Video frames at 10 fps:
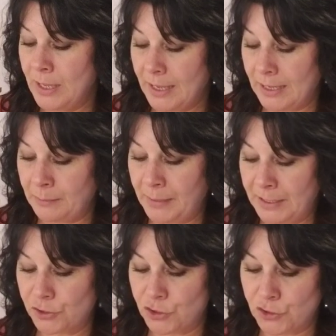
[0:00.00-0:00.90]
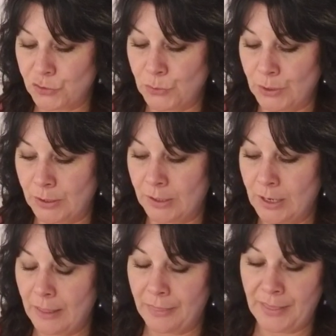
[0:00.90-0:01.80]
and make sure
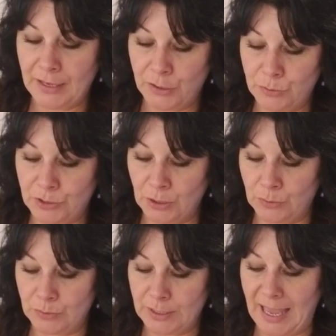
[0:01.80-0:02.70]
that you don't